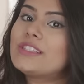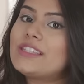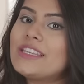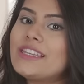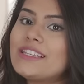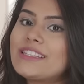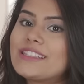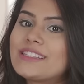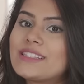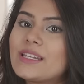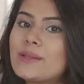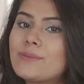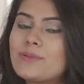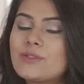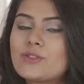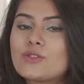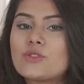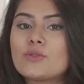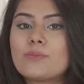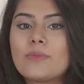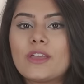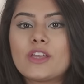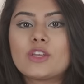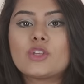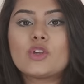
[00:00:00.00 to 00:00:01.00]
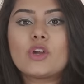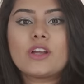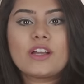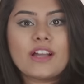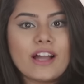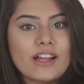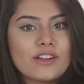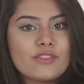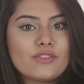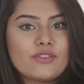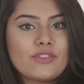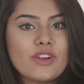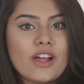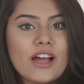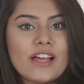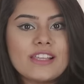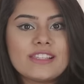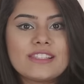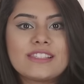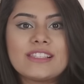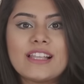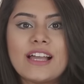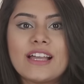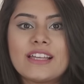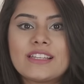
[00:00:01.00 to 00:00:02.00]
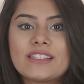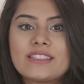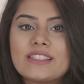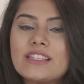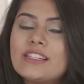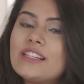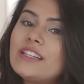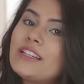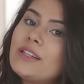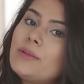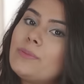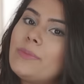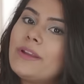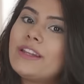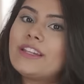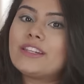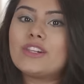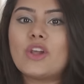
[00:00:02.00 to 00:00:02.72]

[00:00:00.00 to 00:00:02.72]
these tips to make your cut flowers last a little bit